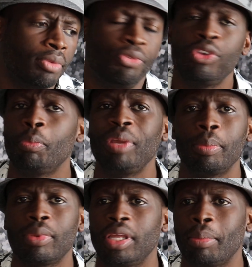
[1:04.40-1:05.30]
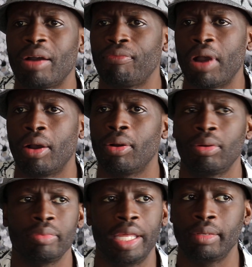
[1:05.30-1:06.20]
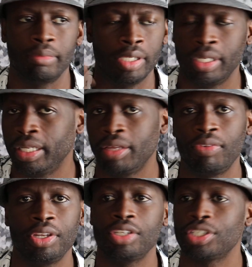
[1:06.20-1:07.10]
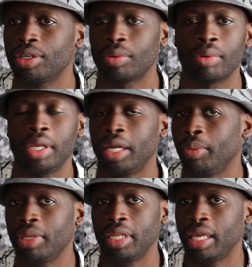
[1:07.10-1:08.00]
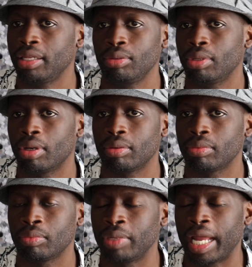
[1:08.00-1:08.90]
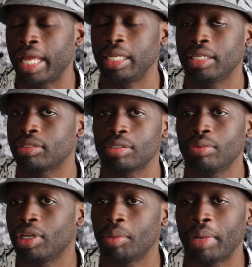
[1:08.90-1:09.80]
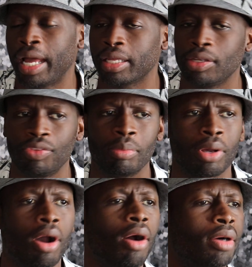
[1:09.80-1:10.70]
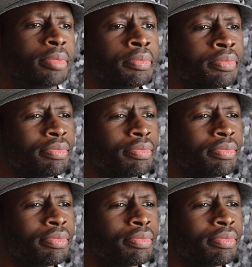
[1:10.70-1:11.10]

few people in my phone that live in the general area that you know when I need a tune up, I give them a call.